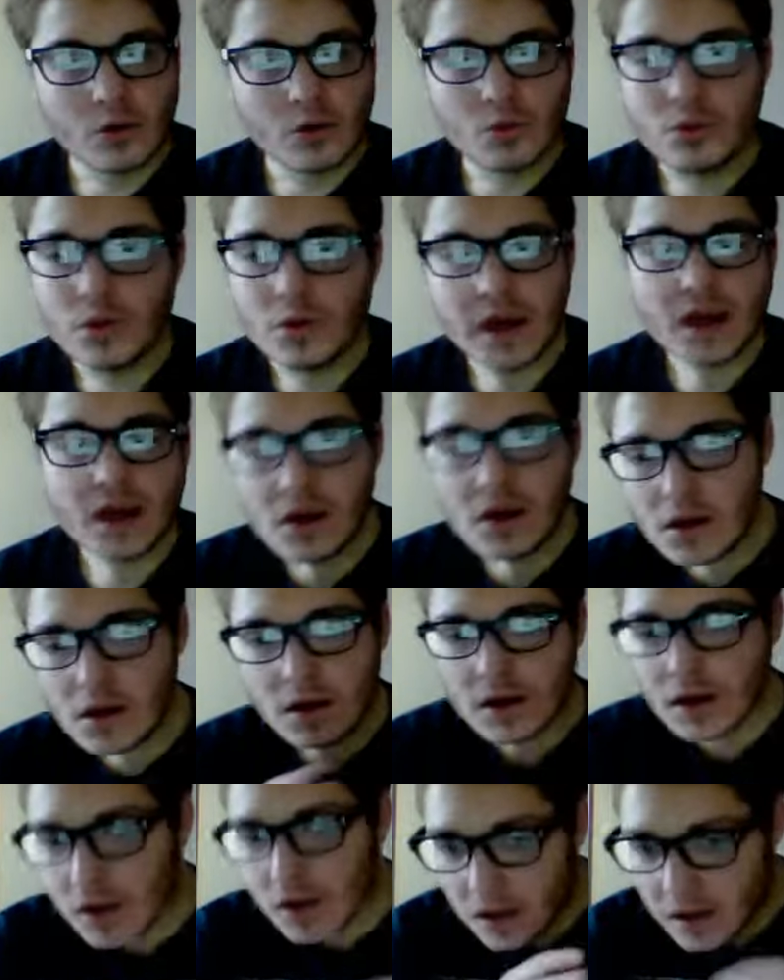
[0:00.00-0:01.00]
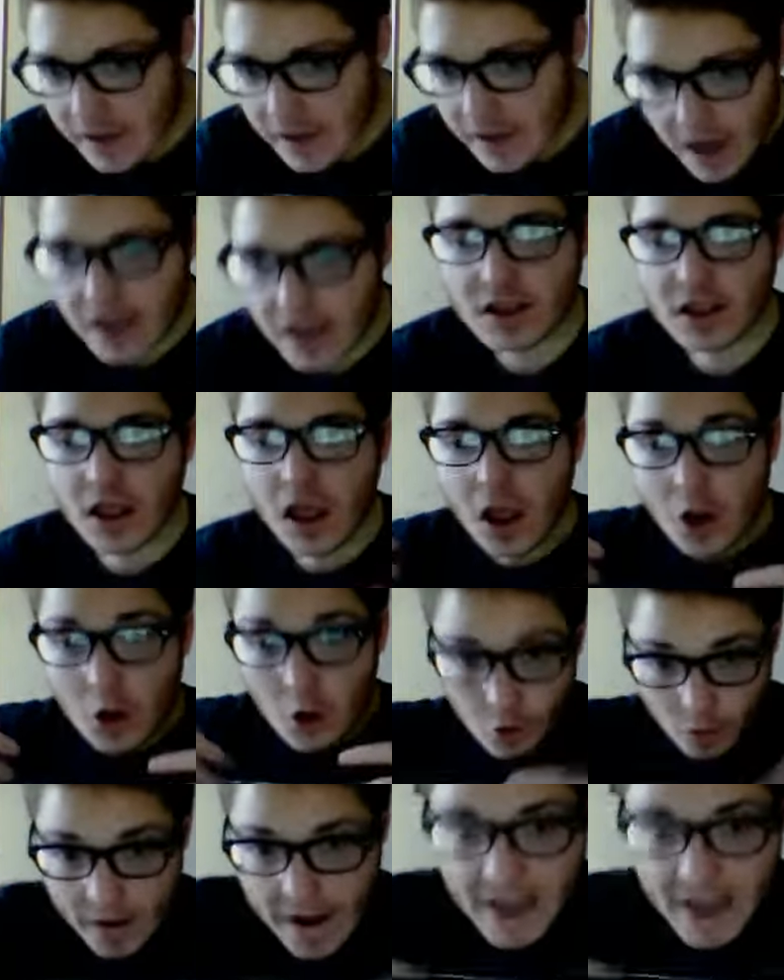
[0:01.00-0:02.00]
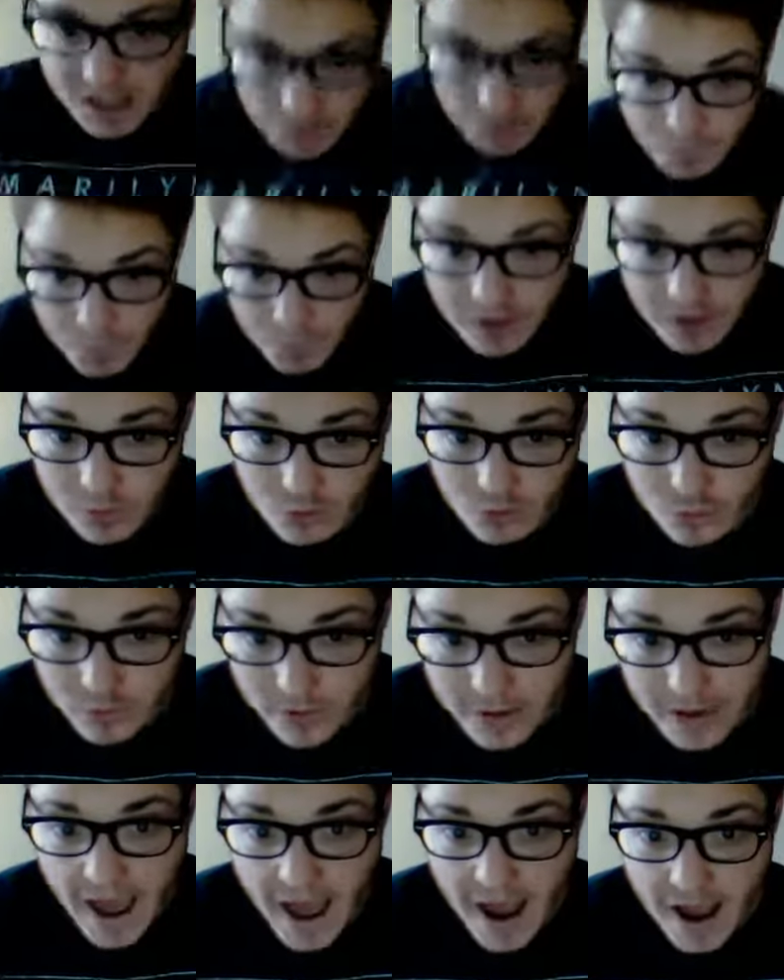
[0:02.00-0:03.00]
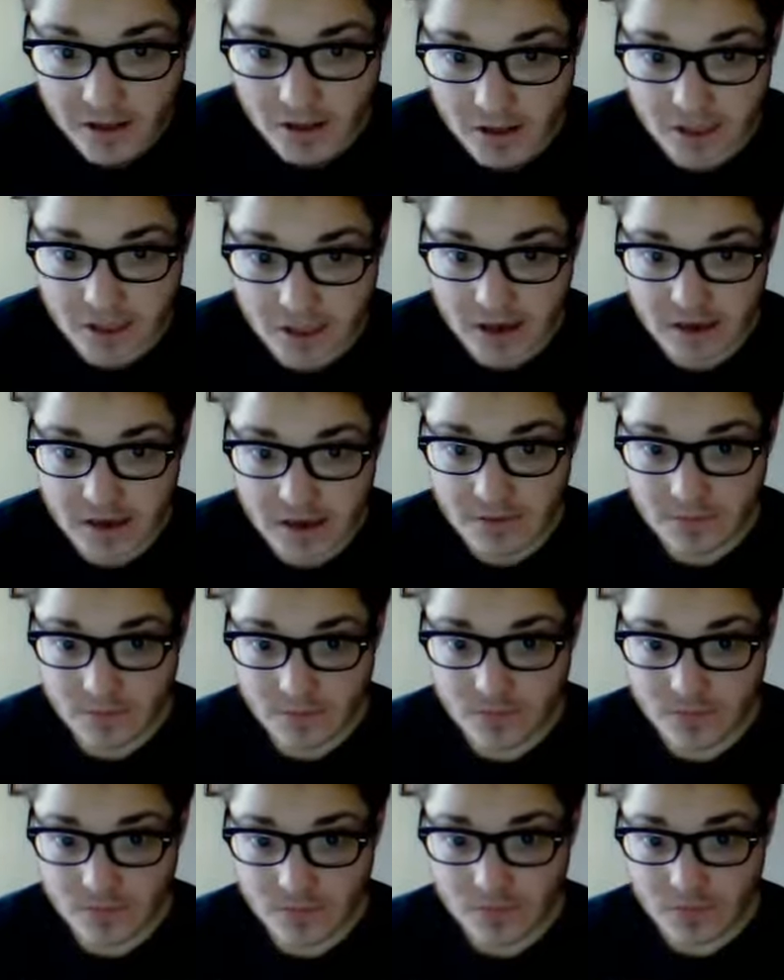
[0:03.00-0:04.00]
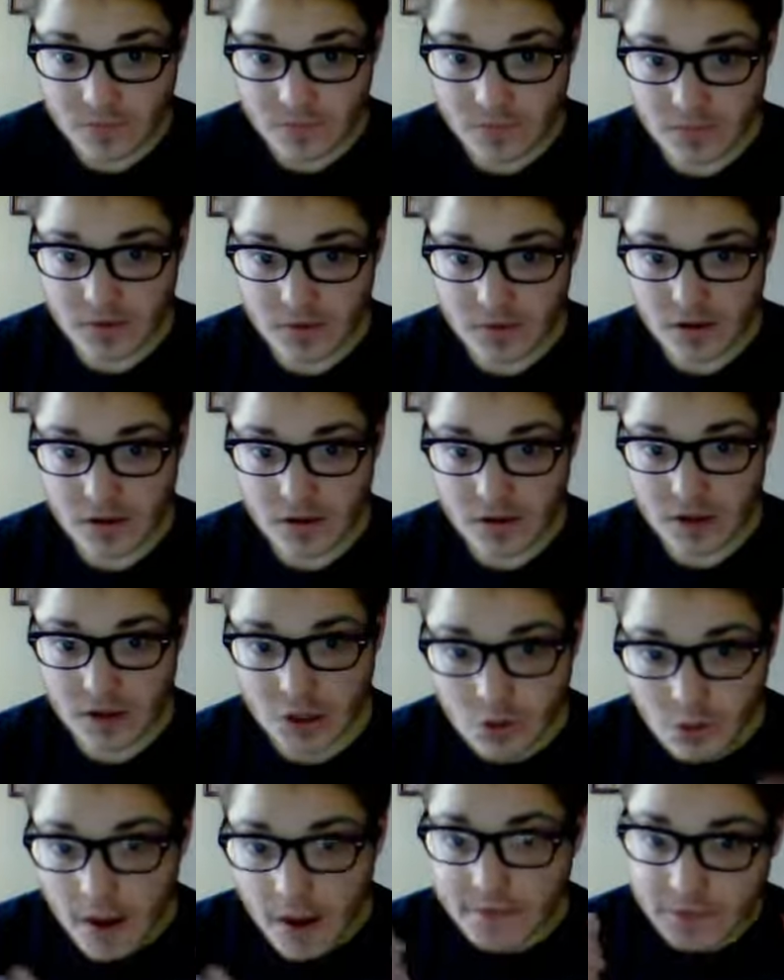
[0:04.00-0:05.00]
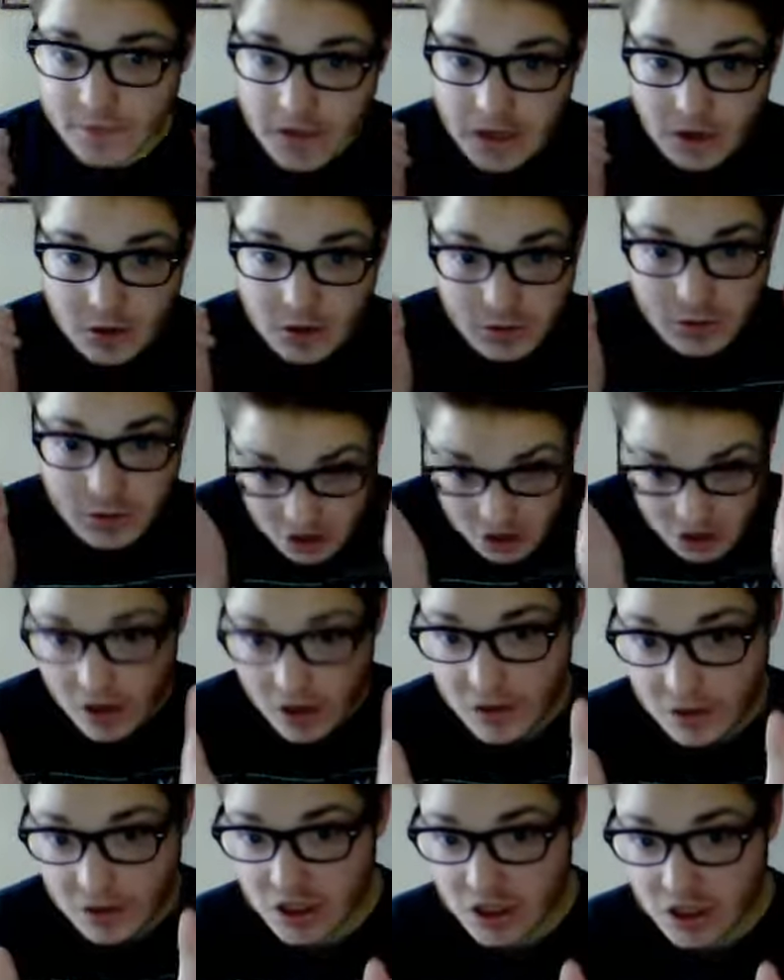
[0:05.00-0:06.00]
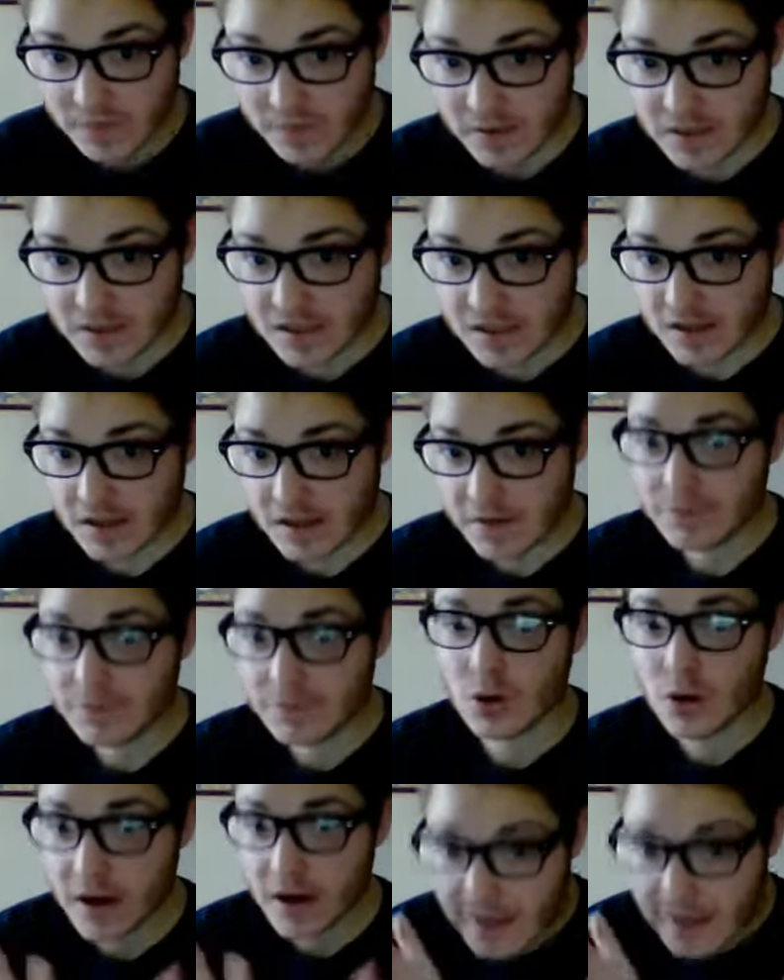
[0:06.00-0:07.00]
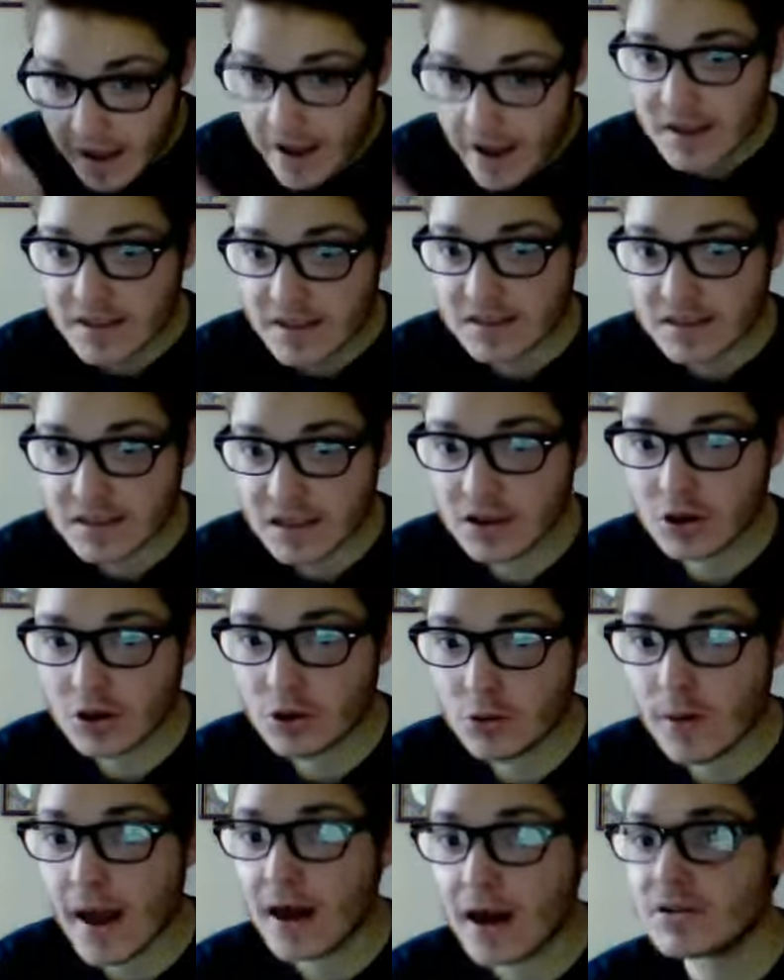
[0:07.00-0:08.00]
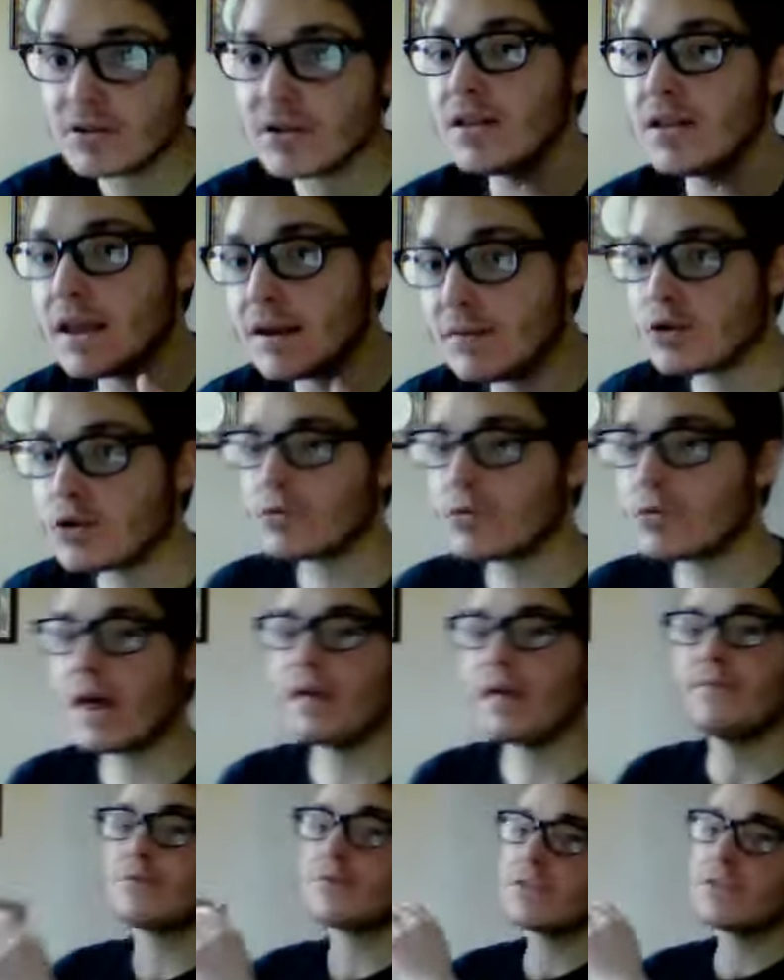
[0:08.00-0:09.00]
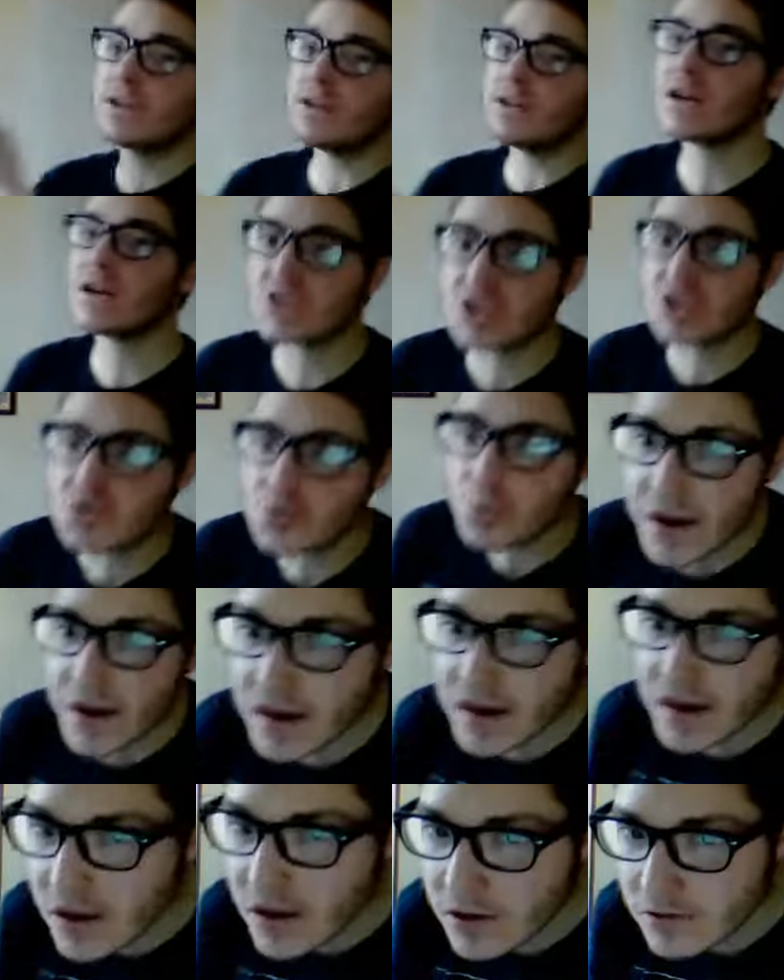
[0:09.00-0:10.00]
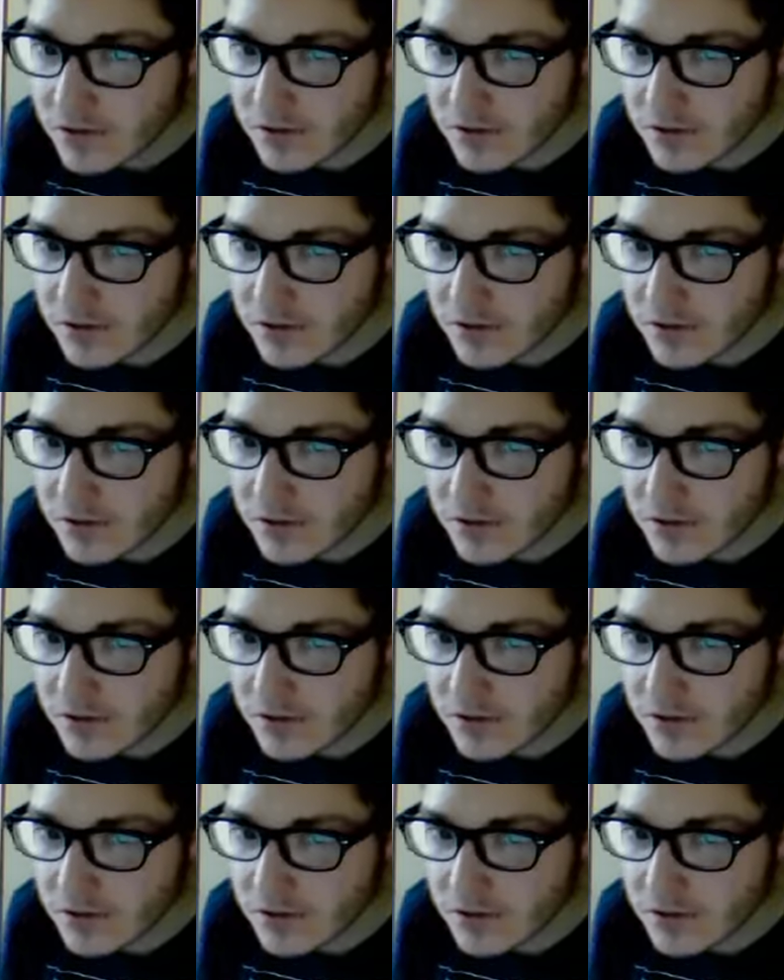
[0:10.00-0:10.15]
We can grasp reality. You have to go to church every Sunday for a guy to tell you how to live your life for the next week.